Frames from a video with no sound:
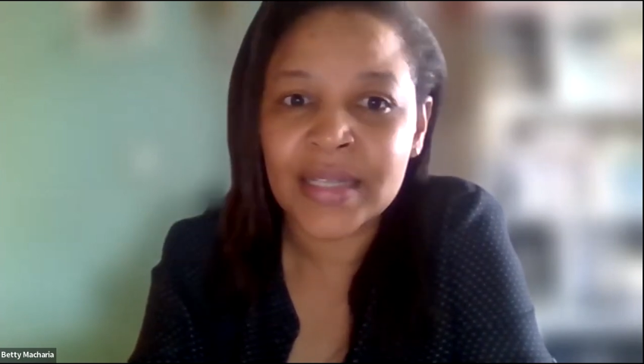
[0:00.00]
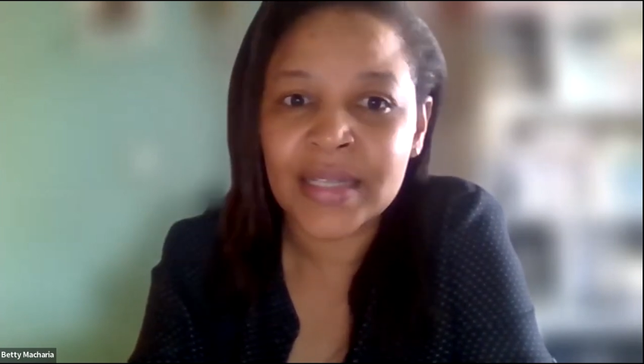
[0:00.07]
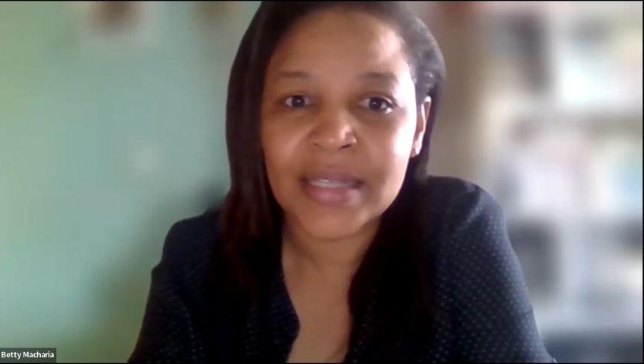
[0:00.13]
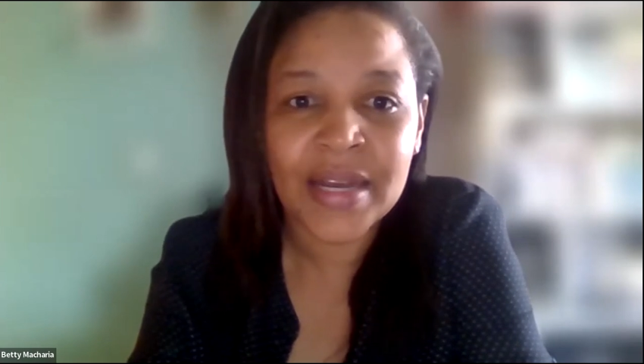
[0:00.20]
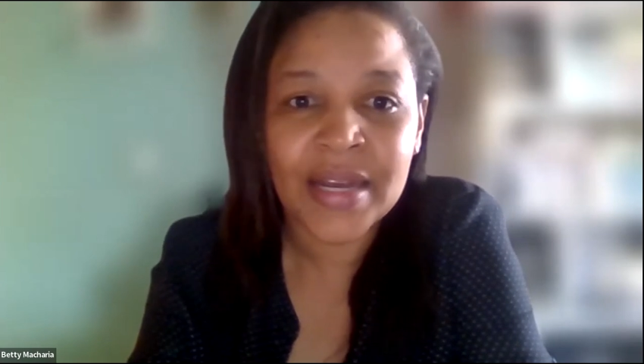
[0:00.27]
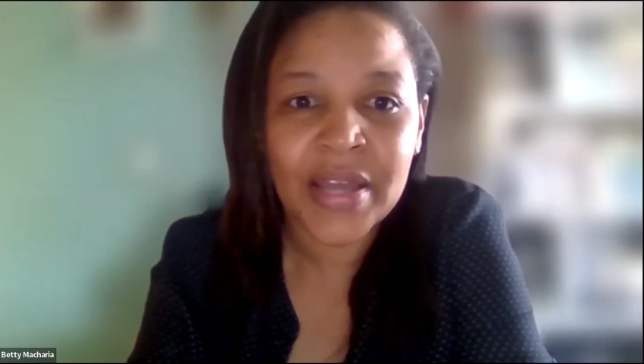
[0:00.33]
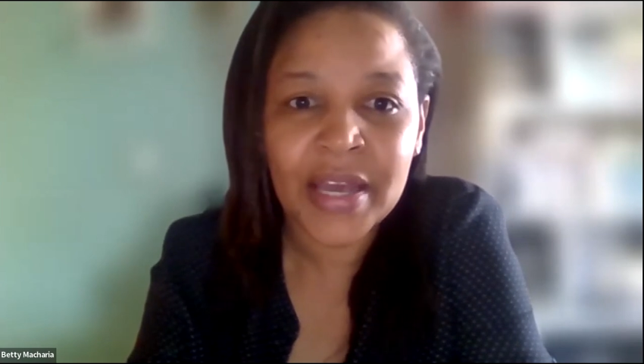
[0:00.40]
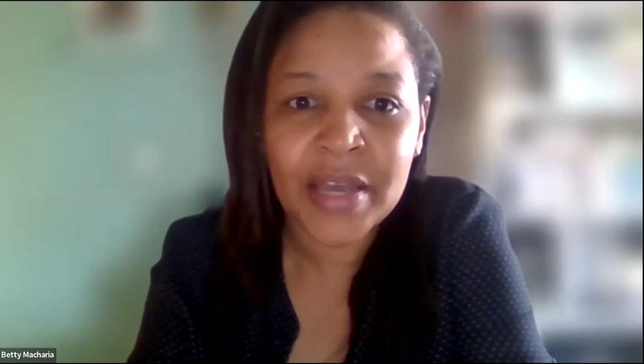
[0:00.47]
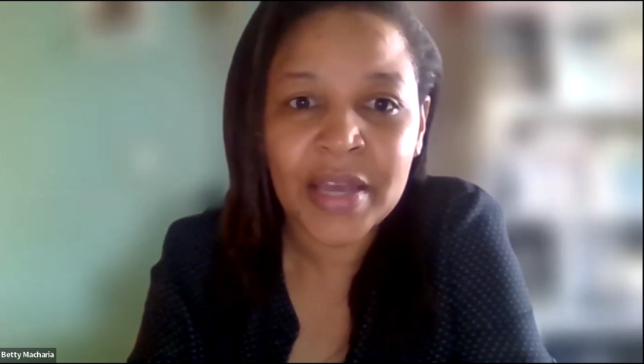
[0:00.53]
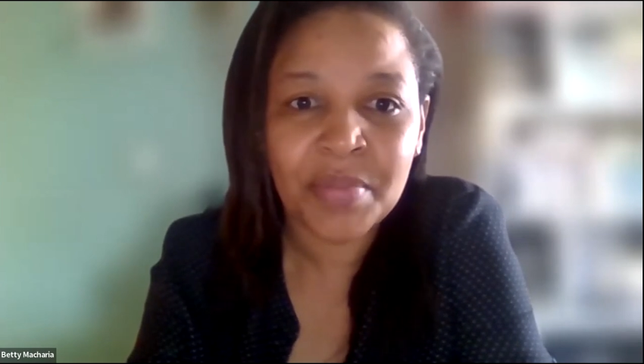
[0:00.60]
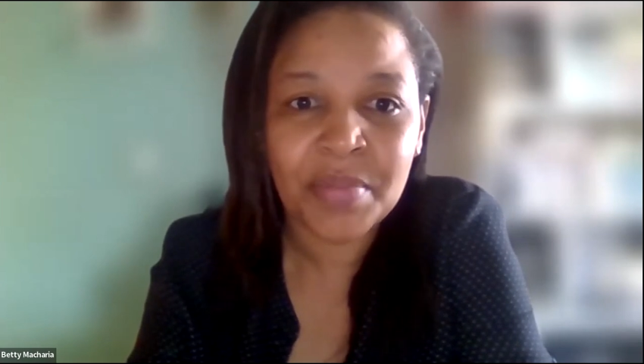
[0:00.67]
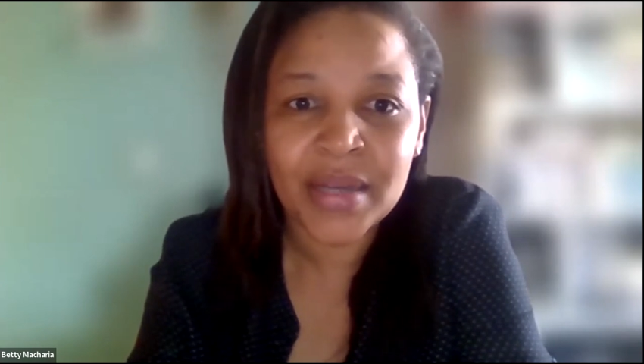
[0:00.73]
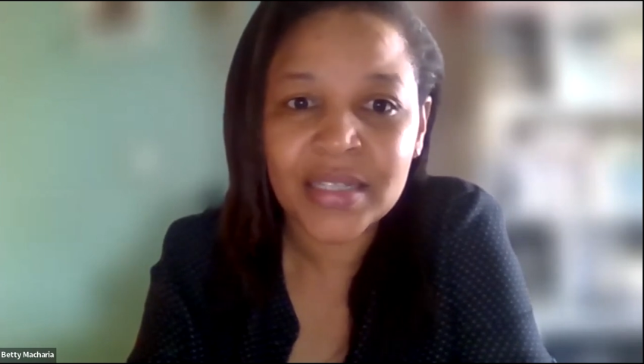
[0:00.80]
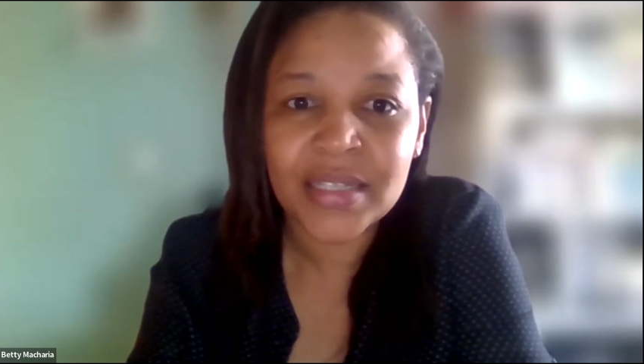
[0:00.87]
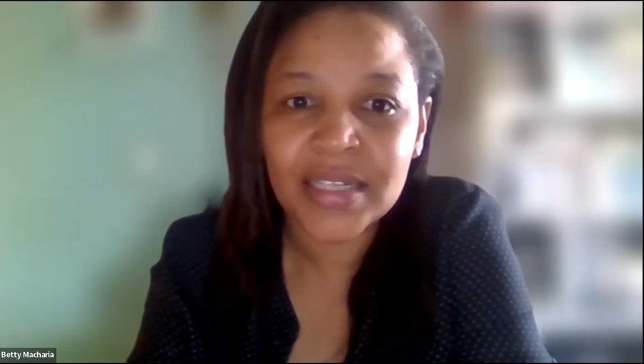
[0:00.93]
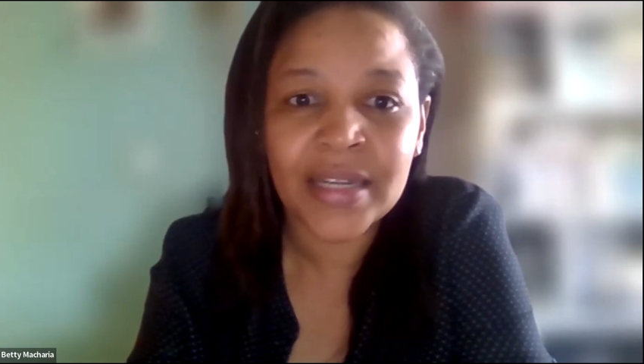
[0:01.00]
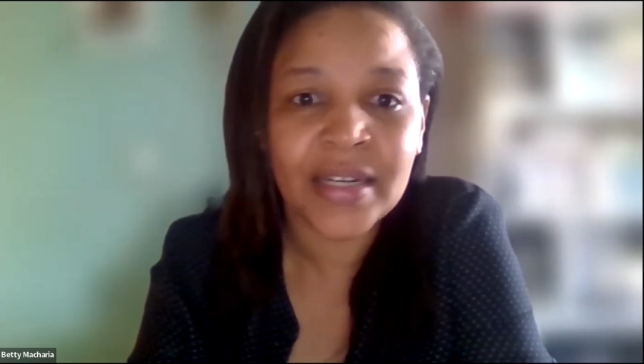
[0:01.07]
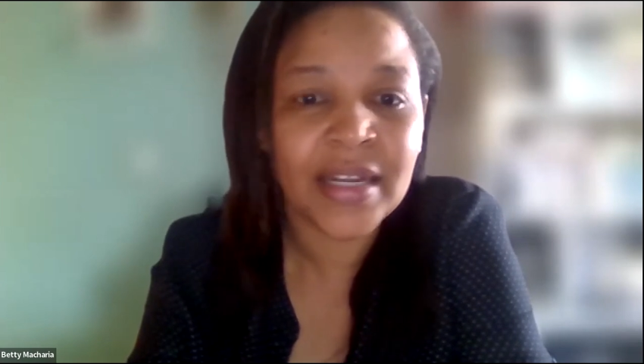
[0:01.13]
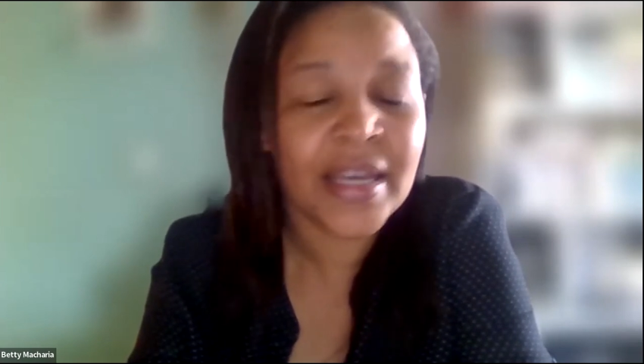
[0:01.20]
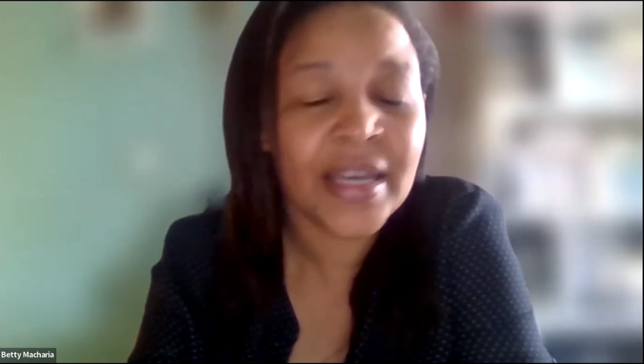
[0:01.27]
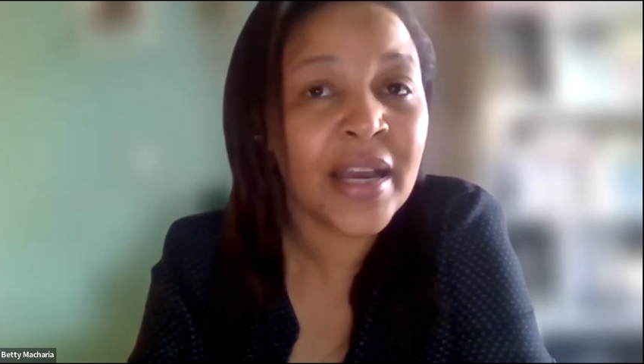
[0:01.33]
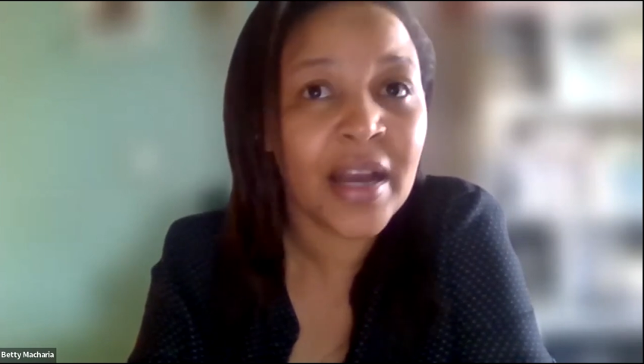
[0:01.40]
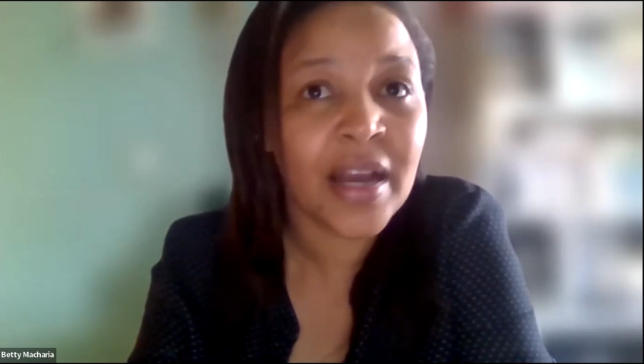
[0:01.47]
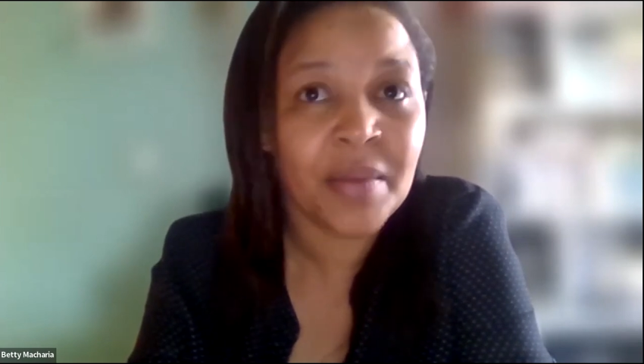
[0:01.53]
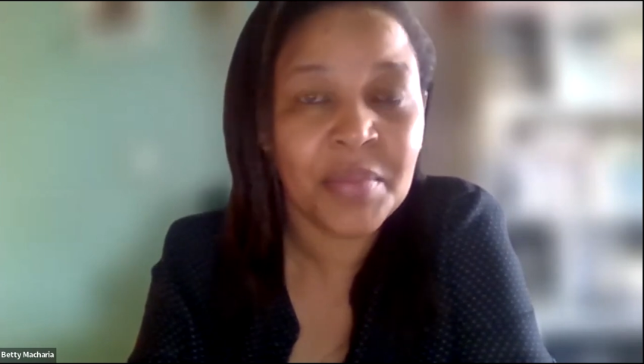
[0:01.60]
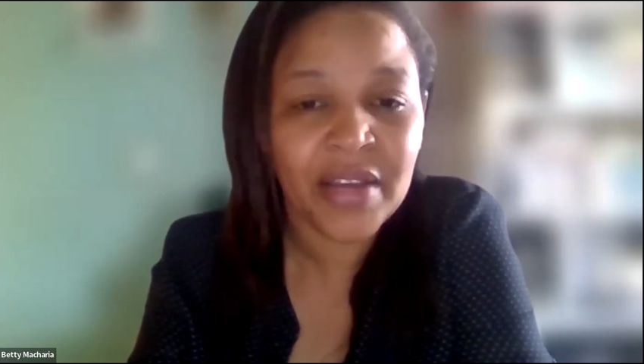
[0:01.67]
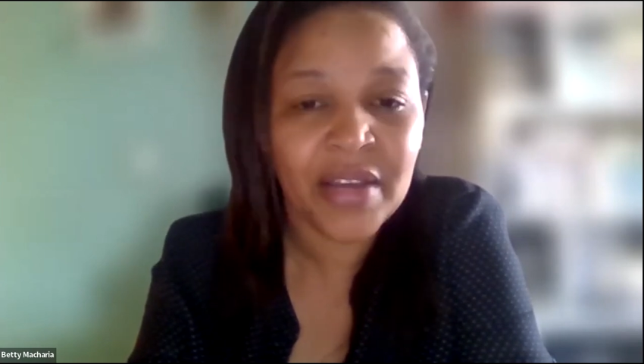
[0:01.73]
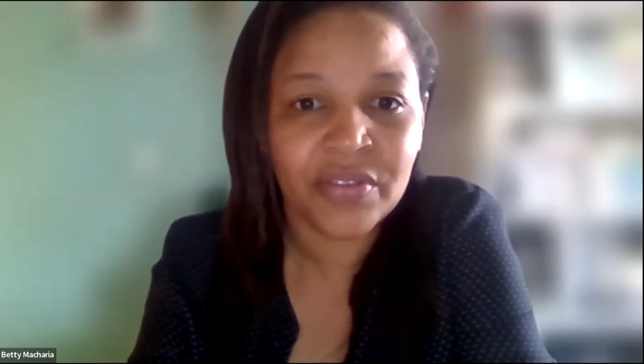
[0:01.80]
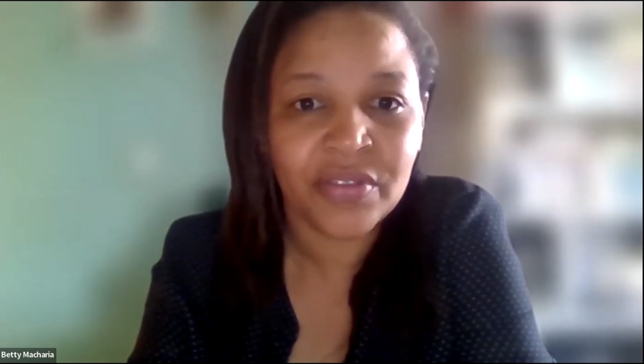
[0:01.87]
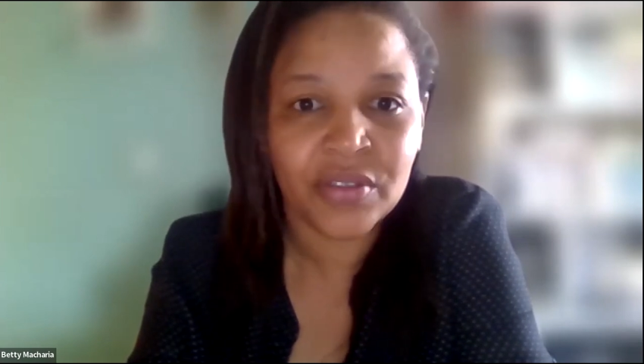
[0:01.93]
that's another impact in income
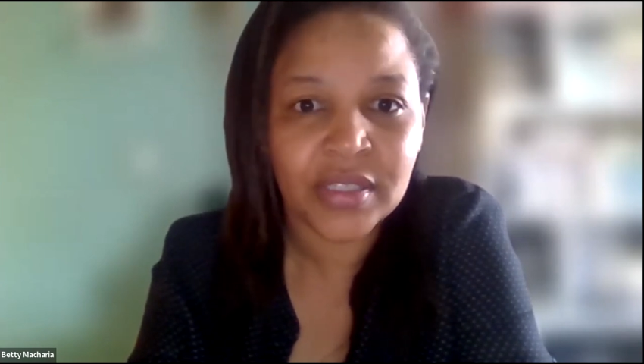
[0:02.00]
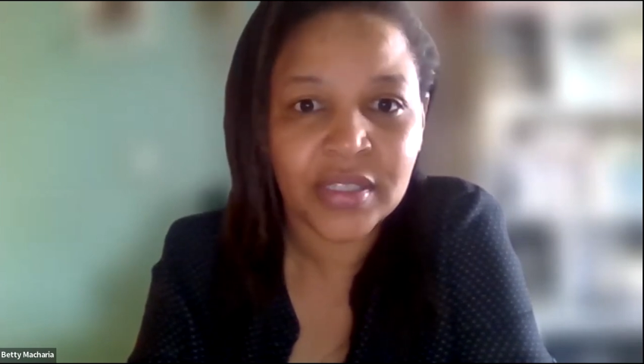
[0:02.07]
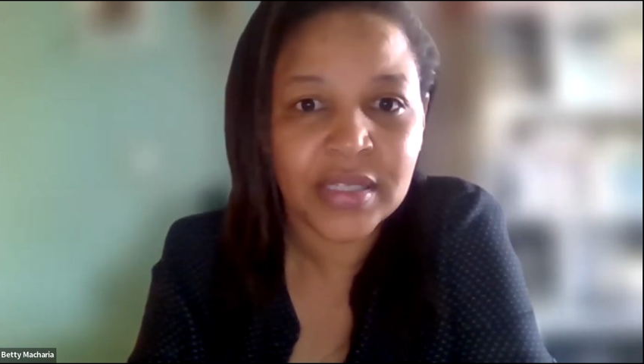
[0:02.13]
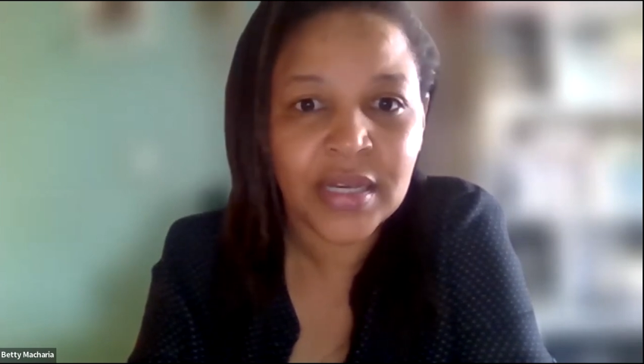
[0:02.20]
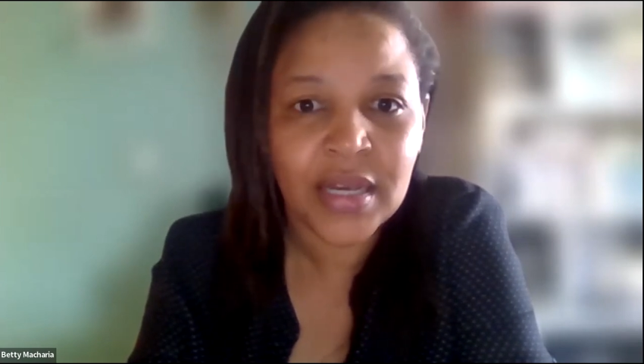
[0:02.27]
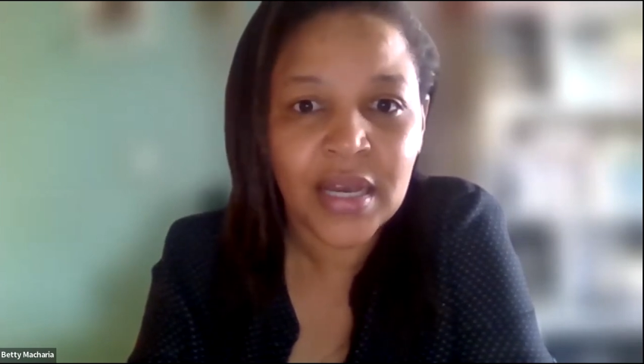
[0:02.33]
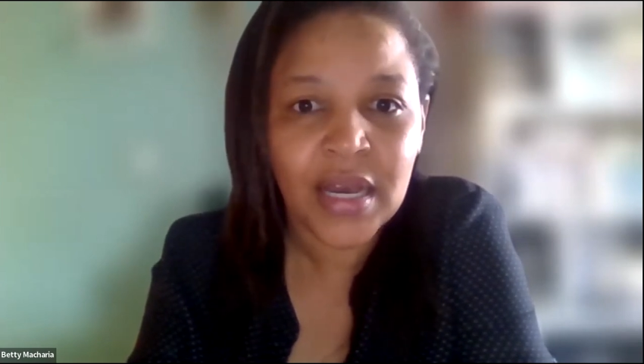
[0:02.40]
levels